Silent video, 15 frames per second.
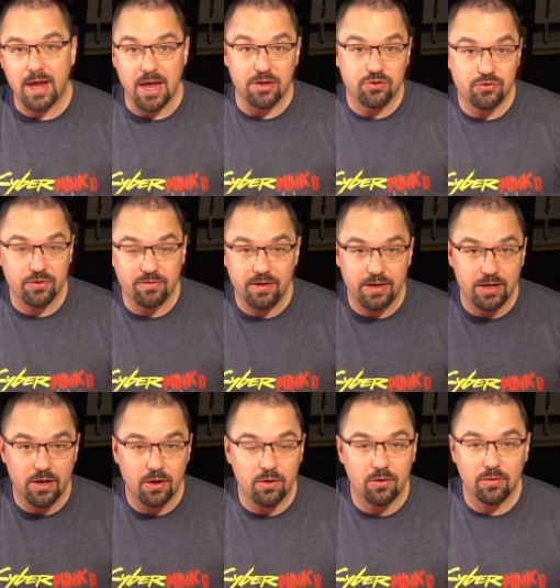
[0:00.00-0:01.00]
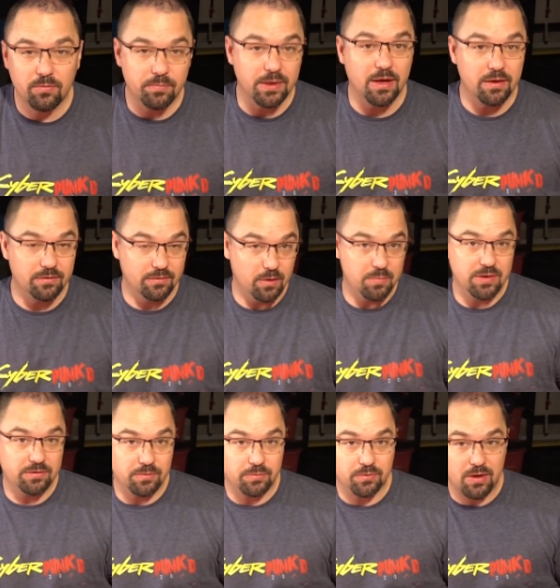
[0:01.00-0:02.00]
entry video because they'll be
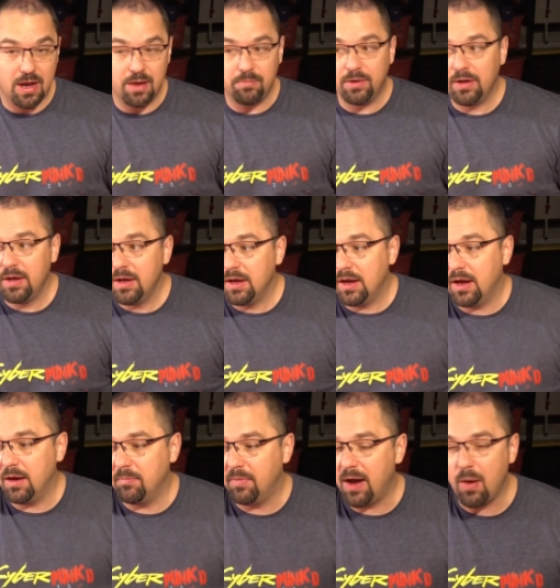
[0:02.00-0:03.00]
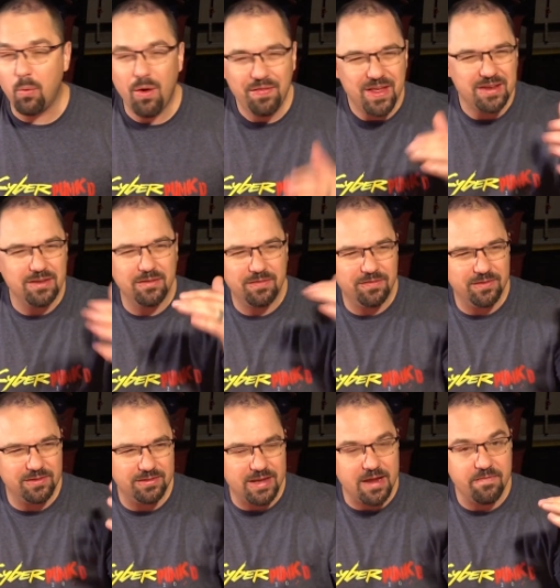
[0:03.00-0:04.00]
subscribed. Um, I want that to
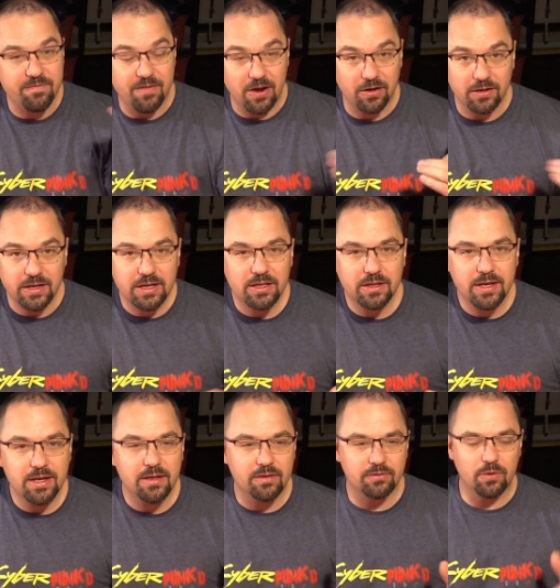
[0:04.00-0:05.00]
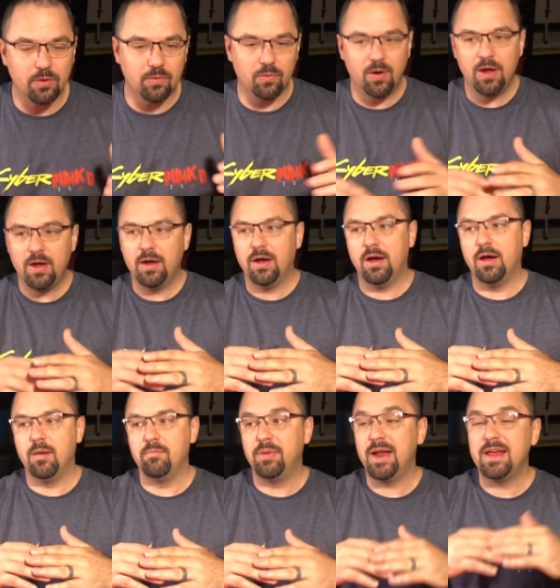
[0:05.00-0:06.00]
stay fairly clean. So,
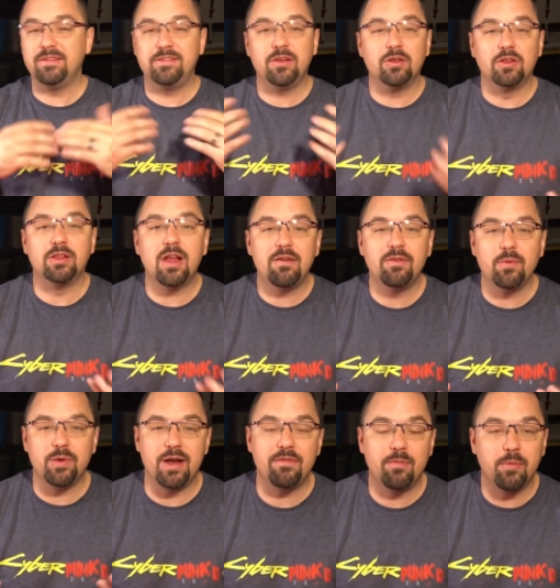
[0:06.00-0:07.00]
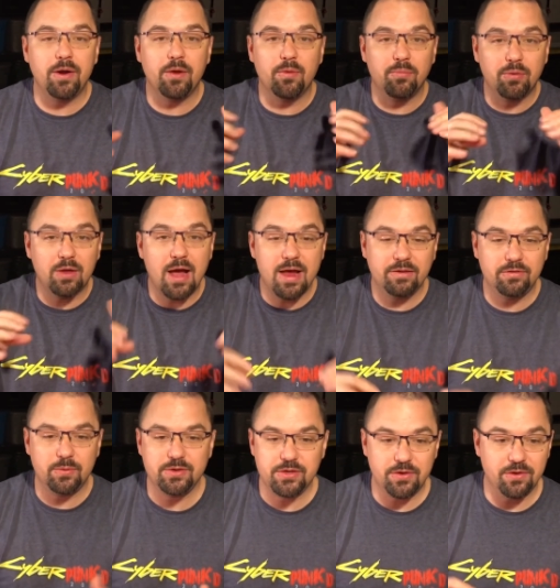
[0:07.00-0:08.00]
um, but I still love it when everybody replies
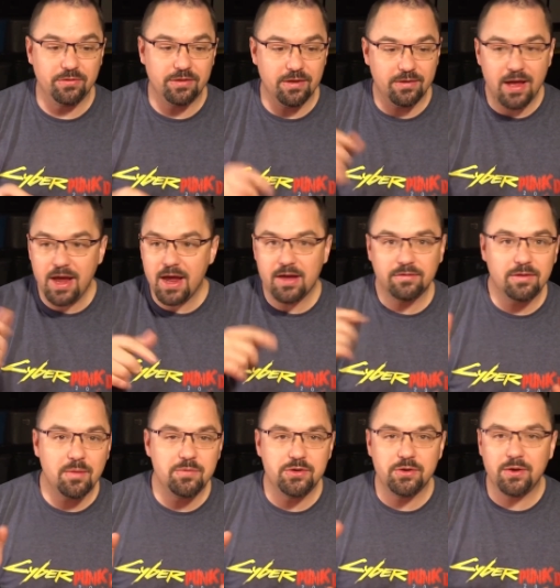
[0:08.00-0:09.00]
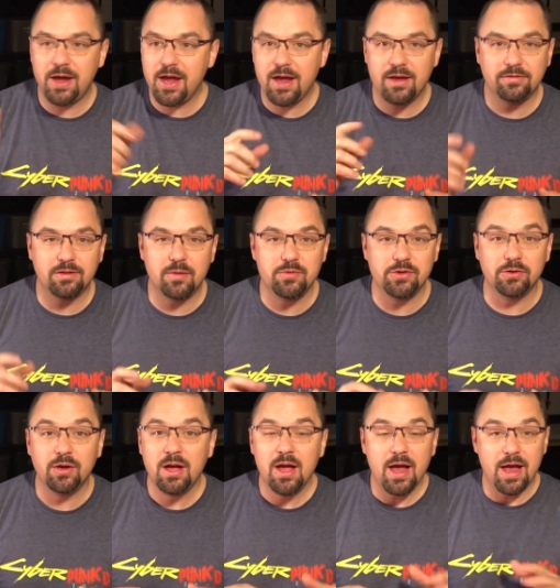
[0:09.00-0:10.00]
to each other and says, hey, I subbed you, hey, I subbed you.
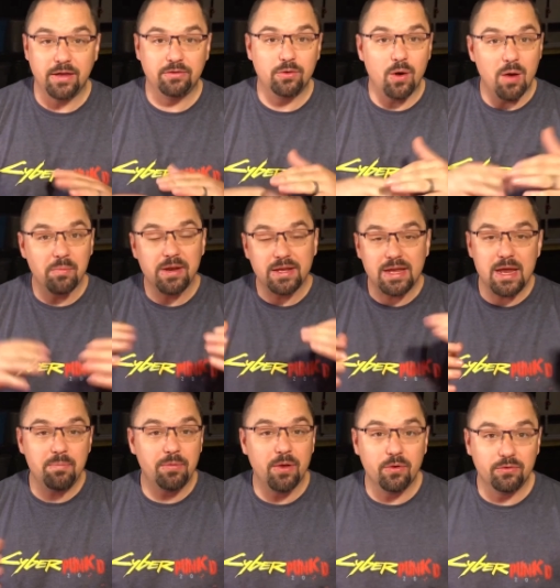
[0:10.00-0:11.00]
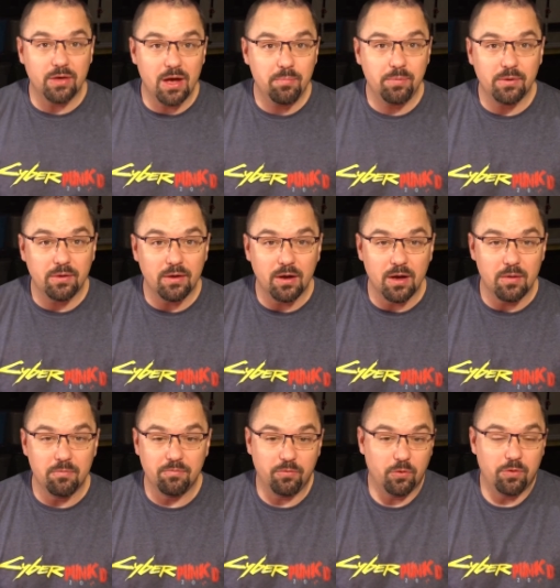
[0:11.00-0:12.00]
And so I'm gonna keep those up
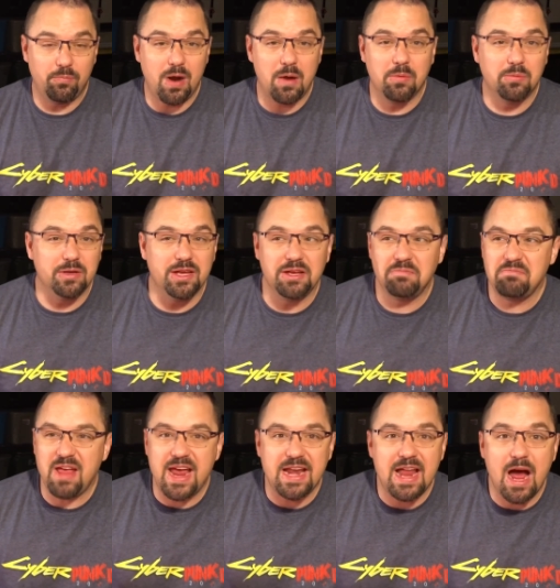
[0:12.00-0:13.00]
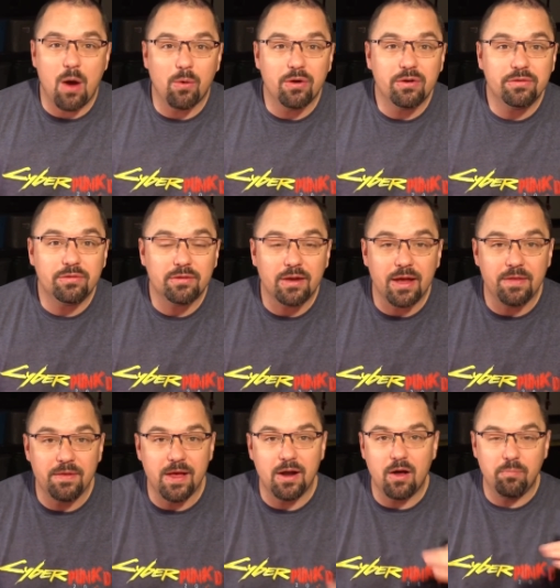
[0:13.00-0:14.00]
um, for probably eight hours and
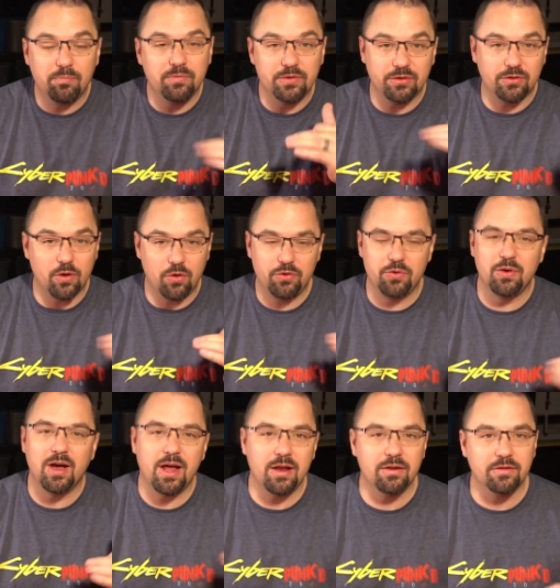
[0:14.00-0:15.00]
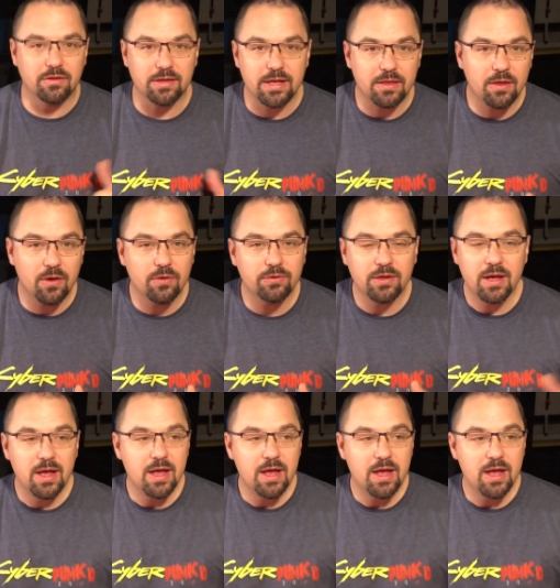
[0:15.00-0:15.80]
then I'll just go through and kind of delete those